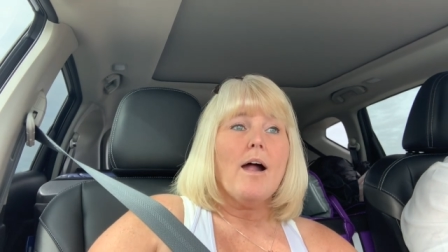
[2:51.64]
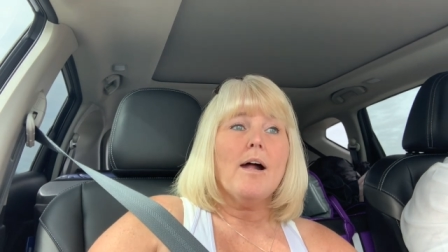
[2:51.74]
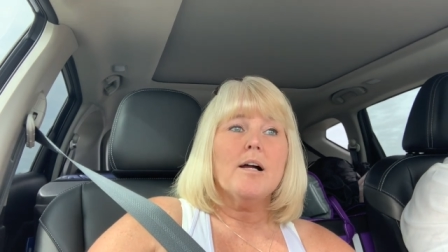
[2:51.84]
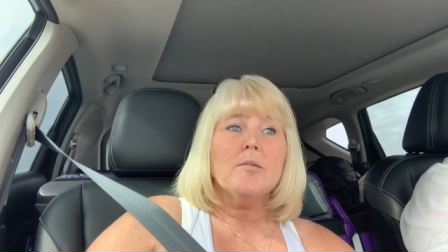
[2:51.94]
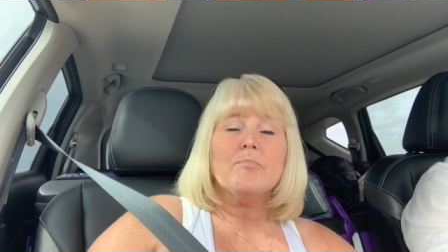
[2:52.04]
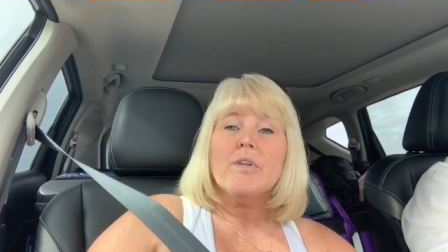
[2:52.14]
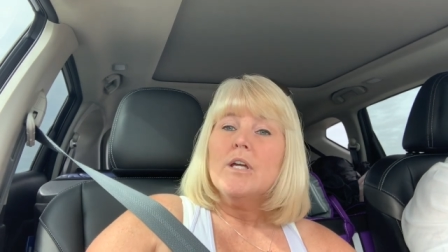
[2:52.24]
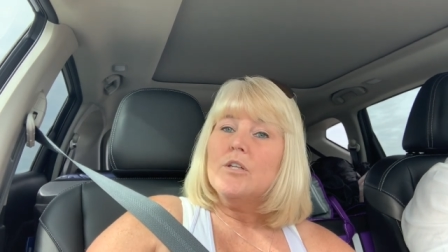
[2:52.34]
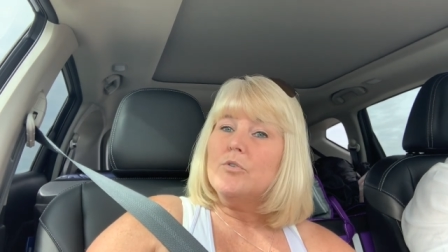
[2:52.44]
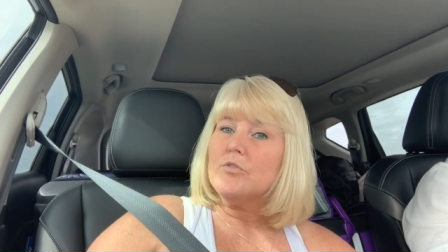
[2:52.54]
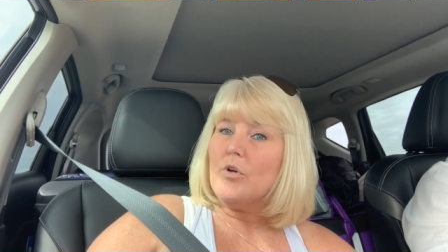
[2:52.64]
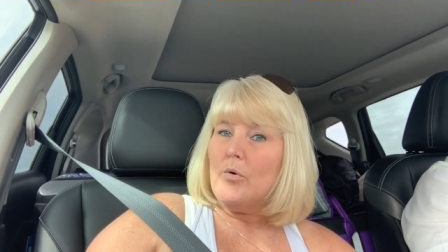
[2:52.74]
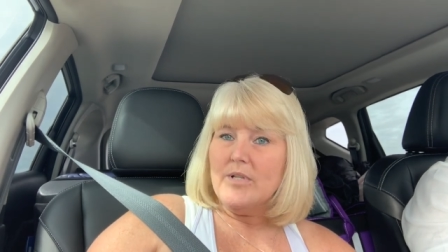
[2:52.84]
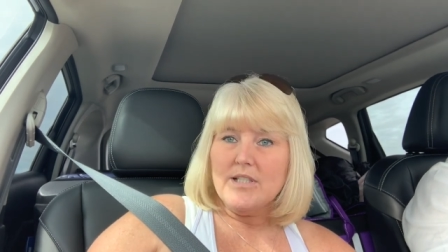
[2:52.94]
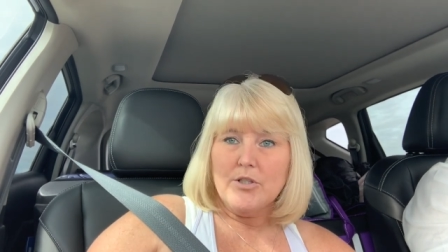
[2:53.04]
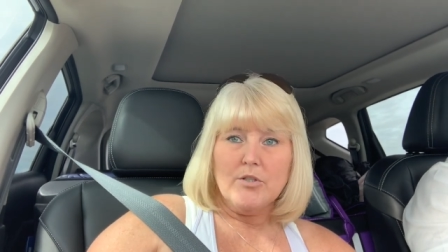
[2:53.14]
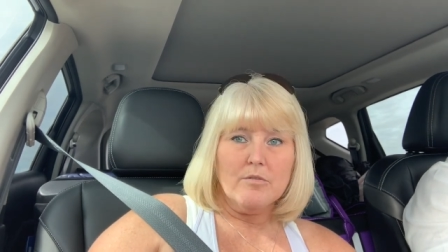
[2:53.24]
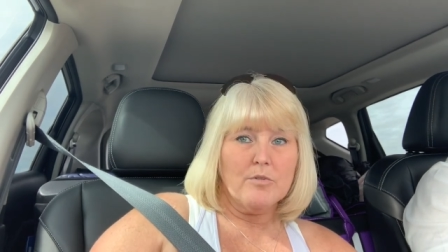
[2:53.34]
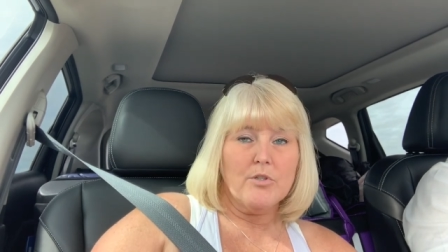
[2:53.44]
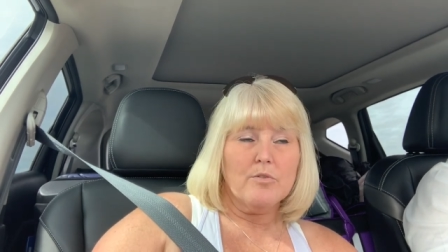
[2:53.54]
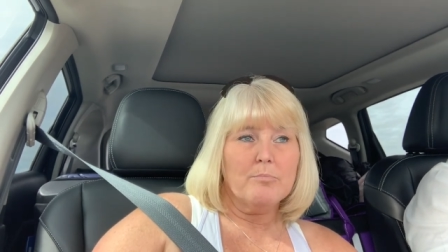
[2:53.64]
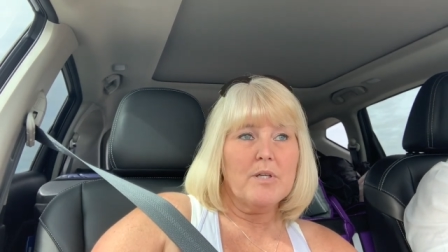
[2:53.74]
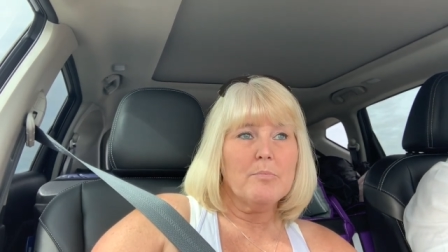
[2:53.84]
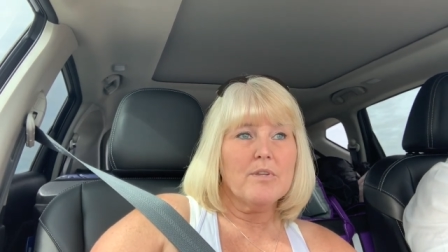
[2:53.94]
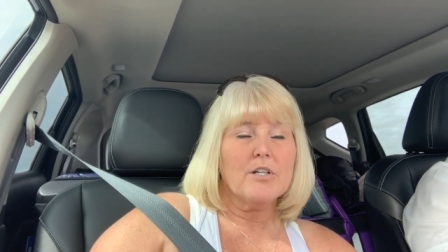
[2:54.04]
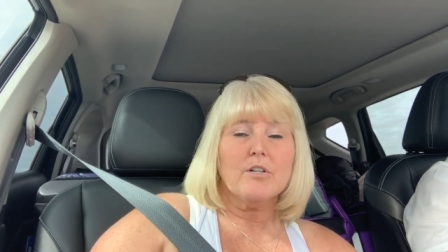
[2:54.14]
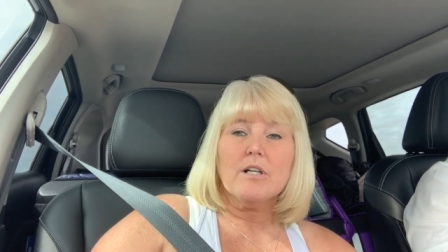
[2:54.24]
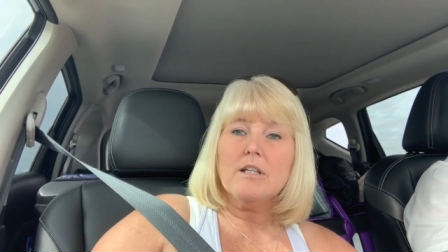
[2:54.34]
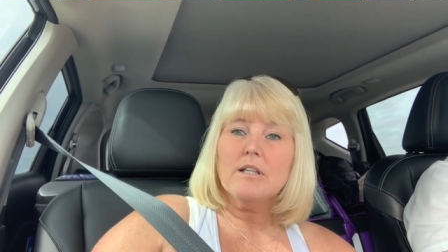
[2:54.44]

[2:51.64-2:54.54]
Um, you always see your your people that are